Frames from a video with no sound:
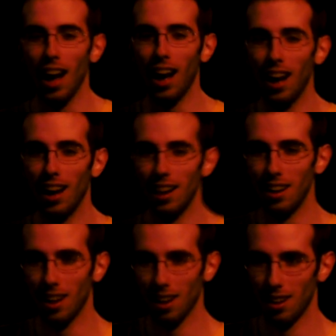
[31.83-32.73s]

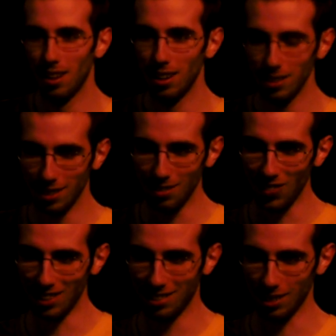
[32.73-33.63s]
And since
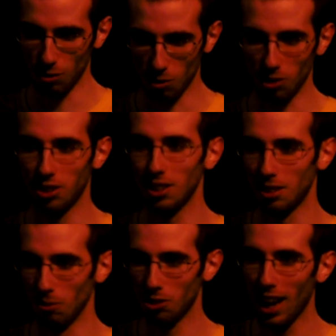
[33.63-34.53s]
being a signal code, since
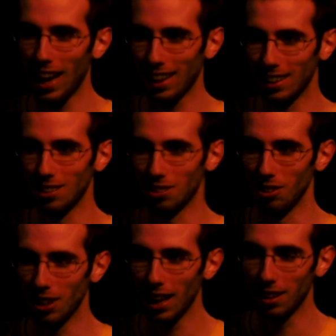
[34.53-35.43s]
it was Hackney, so
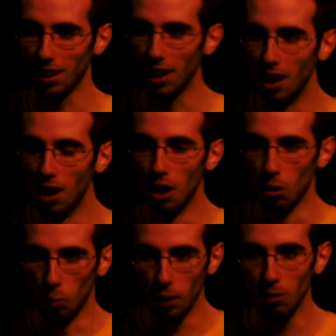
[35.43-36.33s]
you get these
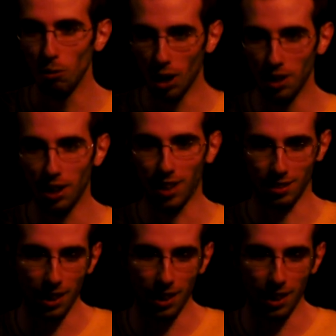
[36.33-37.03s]
real Londonites.